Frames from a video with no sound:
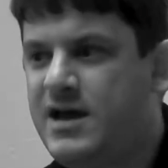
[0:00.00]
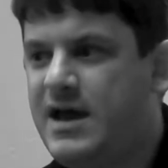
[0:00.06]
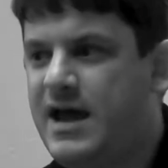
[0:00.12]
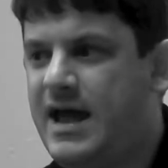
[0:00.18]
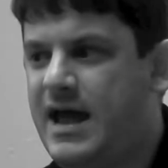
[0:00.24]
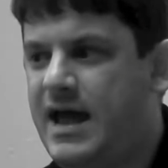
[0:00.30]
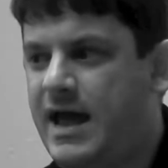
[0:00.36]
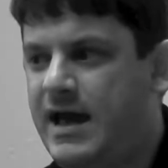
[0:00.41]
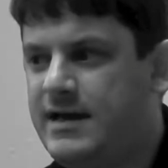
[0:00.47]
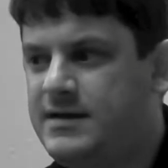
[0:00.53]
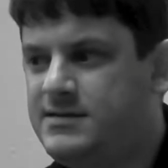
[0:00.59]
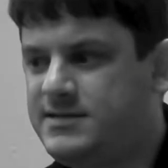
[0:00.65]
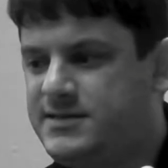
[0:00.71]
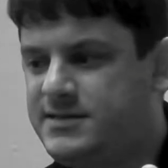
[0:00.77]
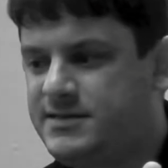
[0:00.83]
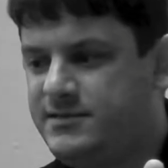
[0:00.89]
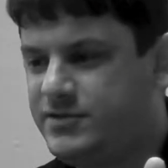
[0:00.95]

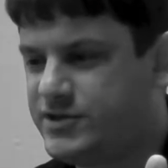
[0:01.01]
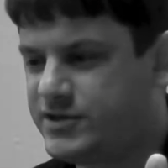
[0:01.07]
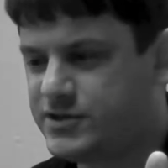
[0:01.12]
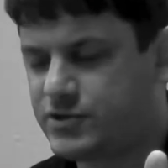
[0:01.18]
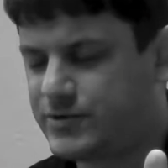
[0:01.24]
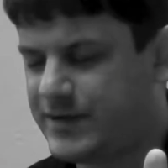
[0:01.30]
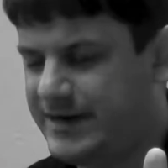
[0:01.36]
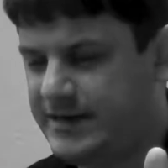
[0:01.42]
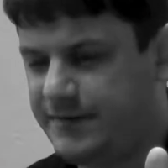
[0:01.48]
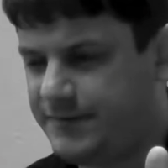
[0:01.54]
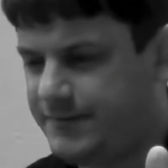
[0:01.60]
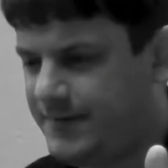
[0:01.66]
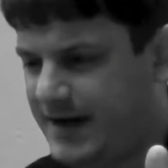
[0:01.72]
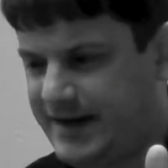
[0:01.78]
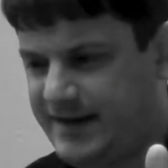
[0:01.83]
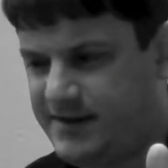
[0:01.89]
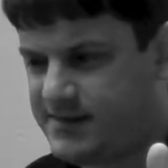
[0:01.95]
and just trying to
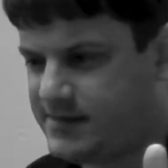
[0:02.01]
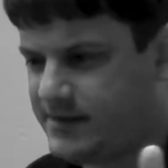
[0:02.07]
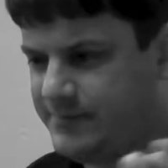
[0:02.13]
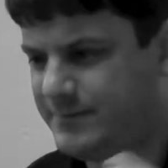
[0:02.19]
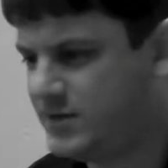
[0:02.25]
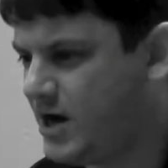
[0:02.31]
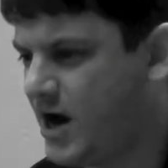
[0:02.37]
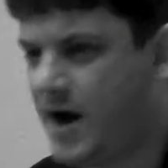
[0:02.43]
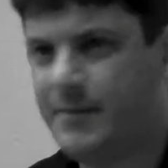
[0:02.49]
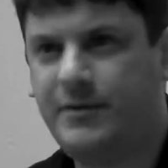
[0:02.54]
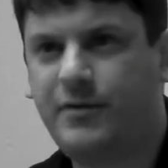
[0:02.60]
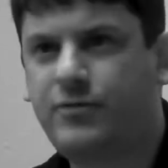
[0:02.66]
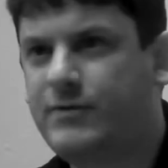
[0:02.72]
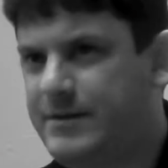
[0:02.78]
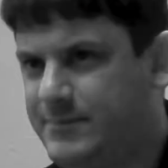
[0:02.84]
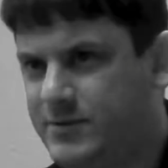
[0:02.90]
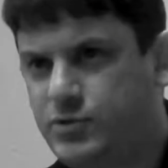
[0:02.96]
find some common
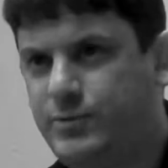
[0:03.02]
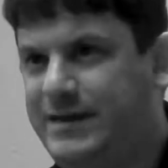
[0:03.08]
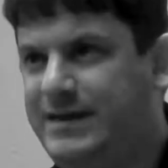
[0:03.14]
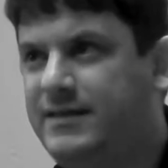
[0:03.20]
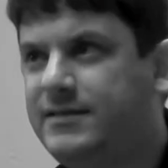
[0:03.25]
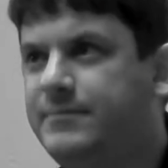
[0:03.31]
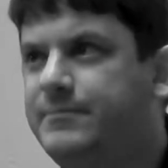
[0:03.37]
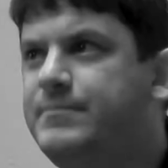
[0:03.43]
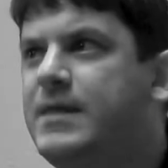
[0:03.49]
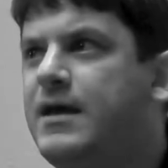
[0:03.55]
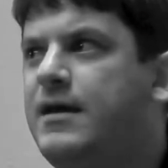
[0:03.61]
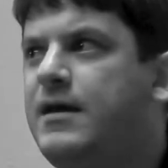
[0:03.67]
thread between them.